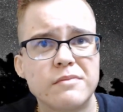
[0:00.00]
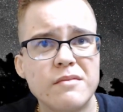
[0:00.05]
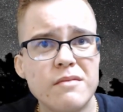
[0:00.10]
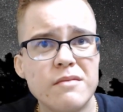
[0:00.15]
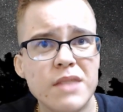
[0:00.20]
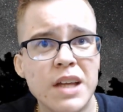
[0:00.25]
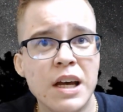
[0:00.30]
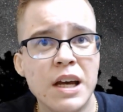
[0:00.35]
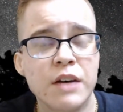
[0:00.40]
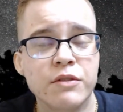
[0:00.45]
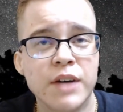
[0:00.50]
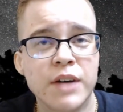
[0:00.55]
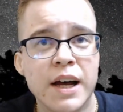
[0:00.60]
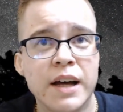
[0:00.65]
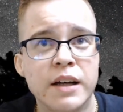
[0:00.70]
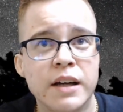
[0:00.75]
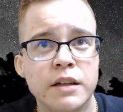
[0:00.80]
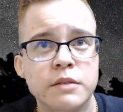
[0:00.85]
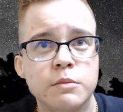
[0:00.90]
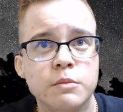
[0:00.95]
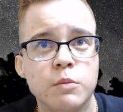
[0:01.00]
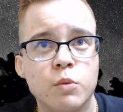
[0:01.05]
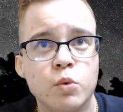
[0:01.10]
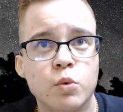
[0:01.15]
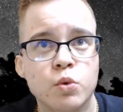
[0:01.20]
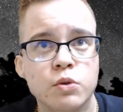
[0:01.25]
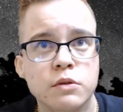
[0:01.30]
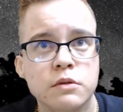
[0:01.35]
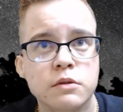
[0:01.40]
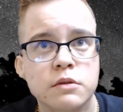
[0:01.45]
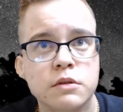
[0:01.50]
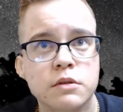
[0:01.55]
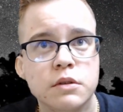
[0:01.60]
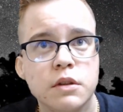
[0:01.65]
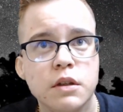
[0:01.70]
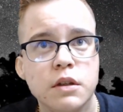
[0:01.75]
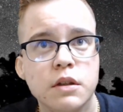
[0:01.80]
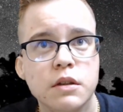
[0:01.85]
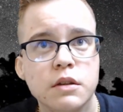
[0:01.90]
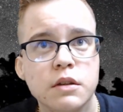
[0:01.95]
have had more
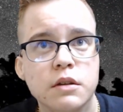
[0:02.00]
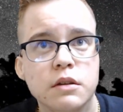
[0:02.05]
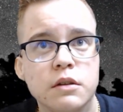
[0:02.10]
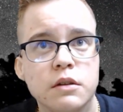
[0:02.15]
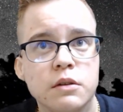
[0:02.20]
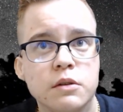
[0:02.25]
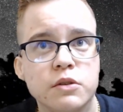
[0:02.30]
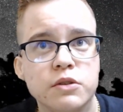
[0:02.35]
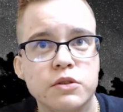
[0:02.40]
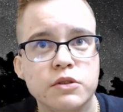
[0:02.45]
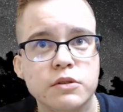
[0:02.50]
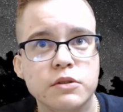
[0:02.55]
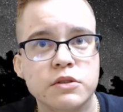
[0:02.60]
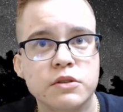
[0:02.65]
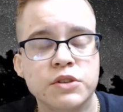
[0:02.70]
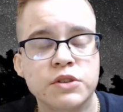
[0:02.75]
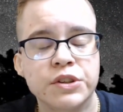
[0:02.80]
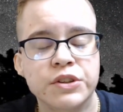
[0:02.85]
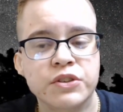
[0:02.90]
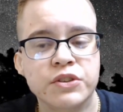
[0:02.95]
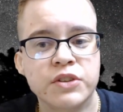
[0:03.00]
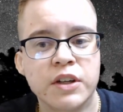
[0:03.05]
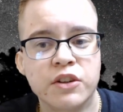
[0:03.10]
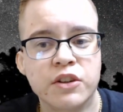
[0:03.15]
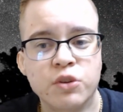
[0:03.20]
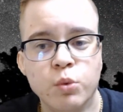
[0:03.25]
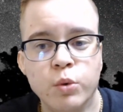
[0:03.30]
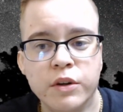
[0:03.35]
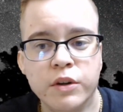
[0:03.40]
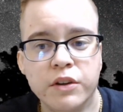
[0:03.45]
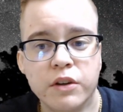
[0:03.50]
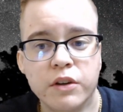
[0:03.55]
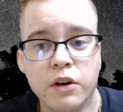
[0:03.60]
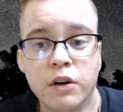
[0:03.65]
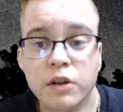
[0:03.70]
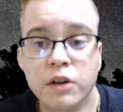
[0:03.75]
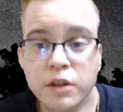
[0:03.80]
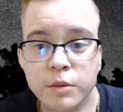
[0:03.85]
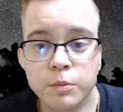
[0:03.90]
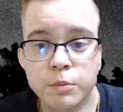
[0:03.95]
uh, success with
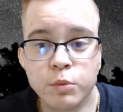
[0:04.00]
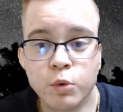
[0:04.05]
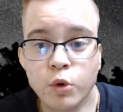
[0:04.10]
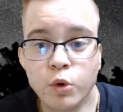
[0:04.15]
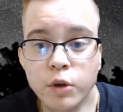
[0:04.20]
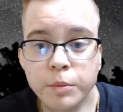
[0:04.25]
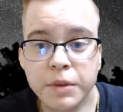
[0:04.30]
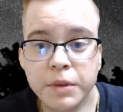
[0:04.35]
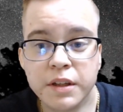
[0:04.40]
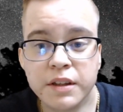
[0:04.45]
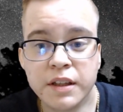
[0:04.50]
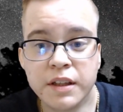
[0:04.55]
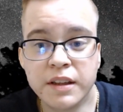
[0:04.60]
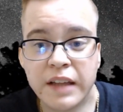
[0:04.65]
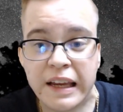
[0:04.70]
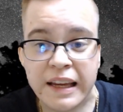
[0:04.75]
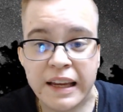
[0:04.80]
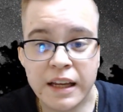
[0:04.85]
unemployment than they have